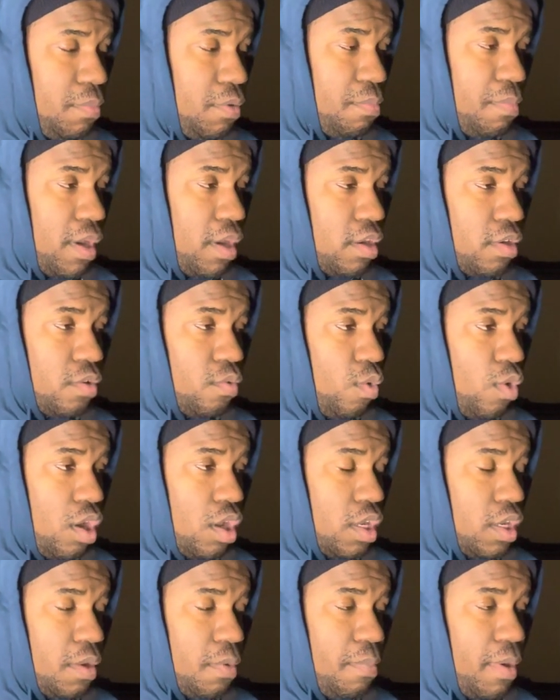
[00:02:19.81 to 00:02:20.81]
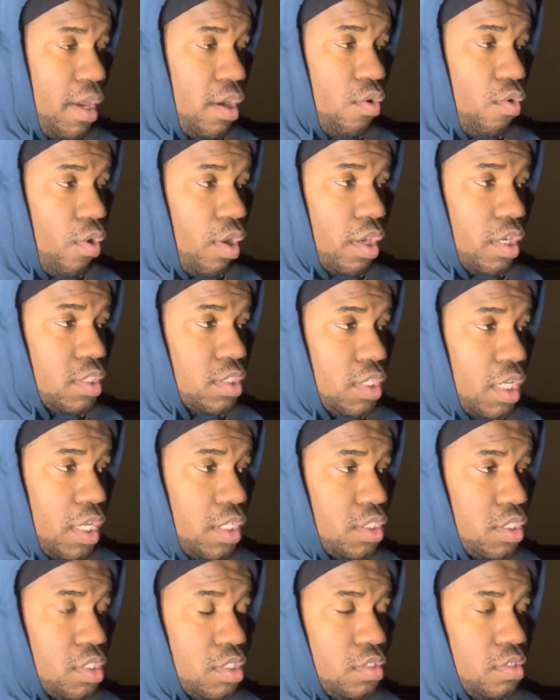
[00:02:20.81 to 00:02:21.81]
You wanted a better
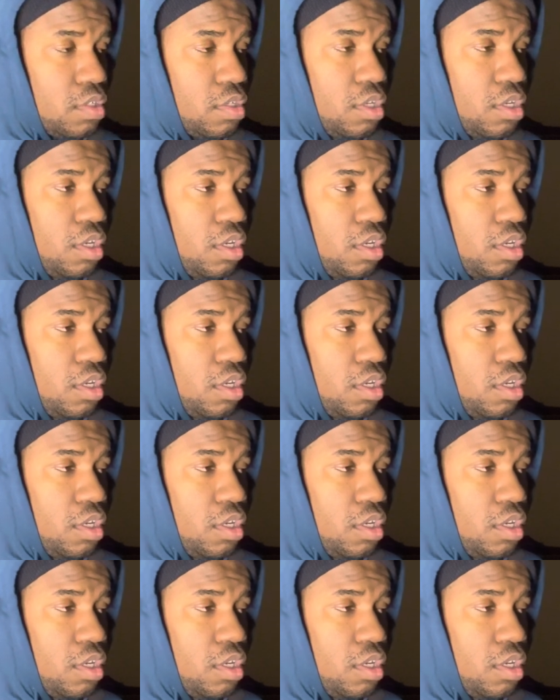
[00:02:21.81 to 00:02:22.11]
organization.